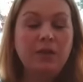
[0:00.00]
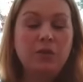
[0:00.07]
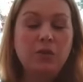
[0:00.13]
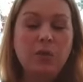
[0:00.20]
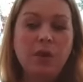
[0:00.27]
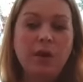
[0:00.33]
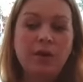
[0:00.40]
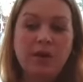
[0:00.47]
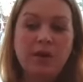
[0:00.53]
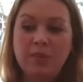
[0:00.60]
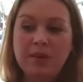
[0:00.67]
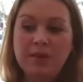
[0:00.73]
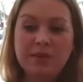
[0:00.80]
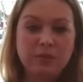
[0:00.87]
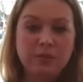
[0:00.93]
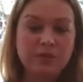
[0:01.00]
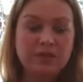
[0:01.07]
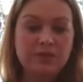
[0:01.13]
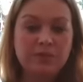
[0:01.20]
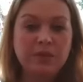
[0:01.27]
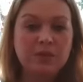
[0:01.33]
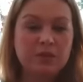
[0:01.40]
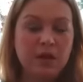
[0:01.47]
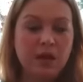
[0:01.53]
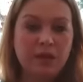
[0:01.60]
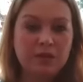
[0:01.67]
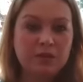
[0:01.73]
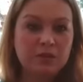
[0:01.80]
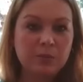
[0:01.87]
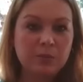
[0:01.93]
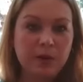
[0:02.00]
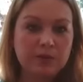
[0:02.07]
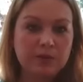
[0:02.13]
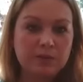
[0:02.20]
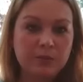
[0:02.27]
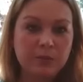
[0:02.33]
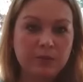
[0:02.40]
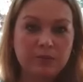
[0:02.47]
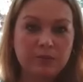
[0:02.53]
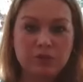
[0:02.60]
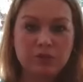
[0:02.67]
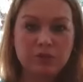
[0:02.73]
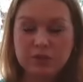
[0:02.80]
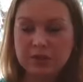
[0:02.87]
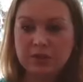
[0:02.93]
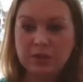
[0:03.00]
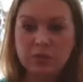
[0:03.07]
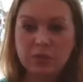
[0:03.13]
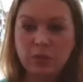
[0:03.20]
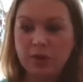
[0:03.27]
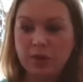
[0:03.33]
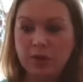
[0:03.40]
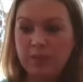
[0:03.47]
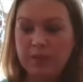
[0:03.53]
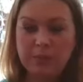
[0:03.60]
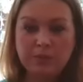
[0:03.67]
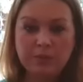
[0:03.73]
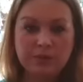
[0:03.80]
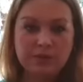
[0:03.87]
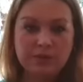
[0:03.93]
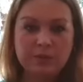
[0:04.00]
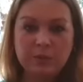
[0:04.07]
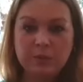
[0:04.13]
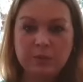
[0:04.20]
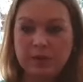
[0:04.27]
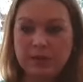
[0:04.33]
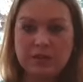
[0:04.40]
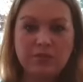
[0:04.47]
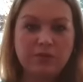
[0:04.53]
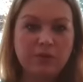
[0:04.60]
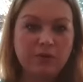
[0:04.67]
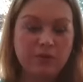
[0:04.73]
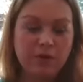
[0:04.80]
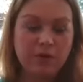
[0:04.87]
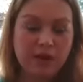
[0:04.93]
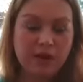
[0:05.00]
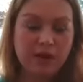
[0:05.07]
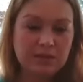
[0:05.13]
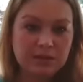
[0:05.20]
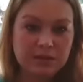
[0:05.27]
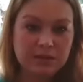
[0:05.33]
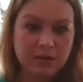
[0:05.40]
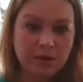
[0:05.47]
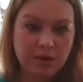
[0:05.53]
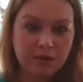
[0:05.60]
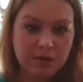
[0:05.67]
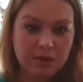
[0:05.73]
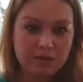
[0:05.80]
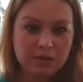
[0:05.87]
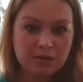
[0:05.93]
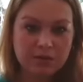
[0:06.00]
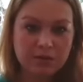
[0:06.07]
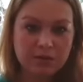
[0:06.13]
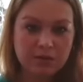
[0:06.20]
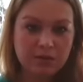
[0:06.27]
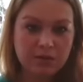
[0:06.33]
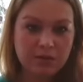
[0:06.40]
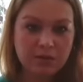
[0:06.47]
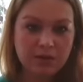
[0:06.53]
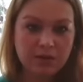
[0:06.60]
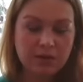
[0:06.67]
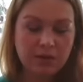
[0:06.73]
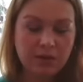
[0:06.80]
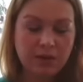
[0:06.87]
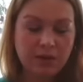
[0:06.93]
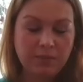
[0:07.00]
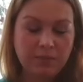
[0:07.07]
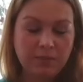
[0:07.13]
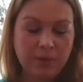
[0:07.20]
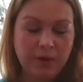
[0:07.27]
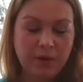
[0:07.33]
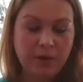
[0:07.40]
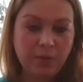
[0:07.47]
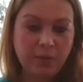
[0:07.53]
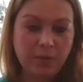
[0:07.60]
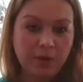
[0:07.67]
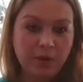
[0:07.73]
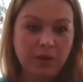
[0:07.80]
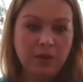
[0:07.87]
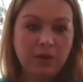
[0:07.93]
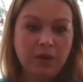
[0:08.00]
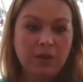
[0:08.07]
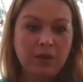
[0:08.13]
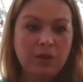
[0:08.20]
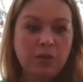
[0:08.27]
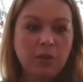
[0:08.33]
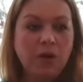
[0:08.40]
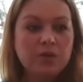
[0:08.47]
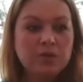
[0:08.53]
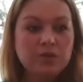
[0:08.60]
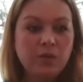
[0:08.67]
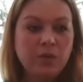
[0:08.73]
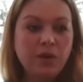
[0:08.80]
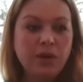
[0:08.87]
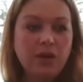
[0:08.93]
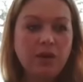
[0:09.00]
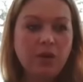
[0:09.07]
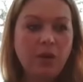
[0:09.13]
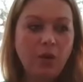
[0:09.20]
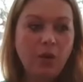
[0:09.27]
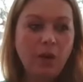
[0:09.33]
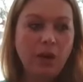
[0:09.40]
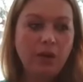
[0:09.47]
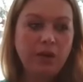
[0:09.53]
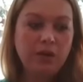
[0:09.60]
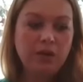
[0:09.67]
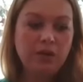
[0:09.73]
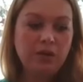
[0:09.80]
you want to come in this with as much knowledge as possible, just like you want to be able to explain different rates and scenarios to your um, borrower. Right. You also want to know how to